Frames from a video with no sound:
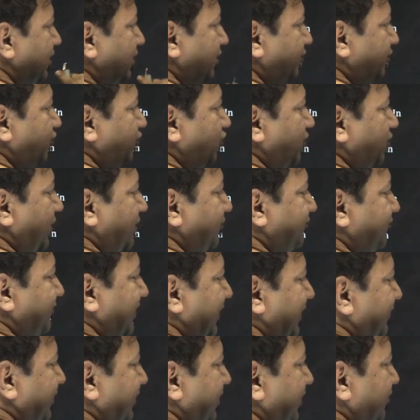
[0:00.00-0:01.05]

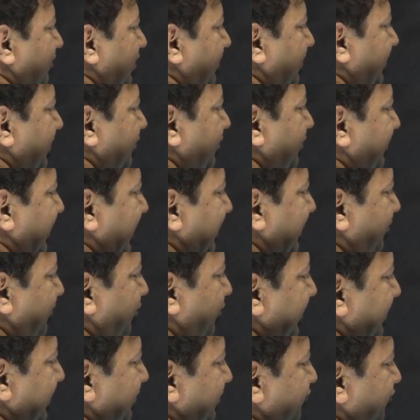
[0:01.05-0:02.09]
4.5, it will be
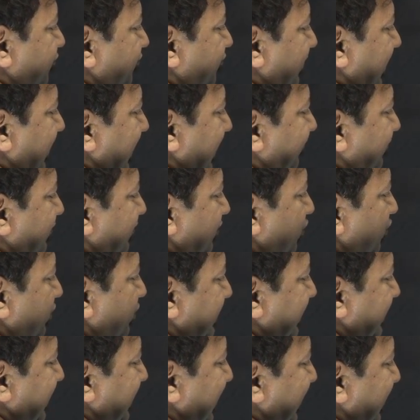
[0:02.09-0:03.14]
5.5 to
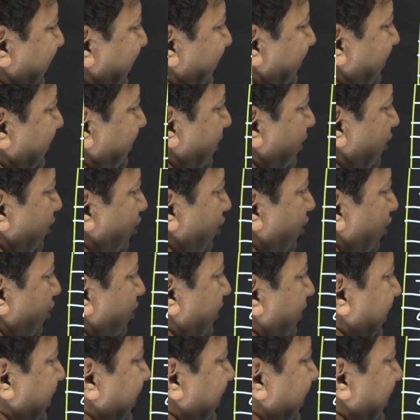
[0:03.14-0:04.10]
10 I'll have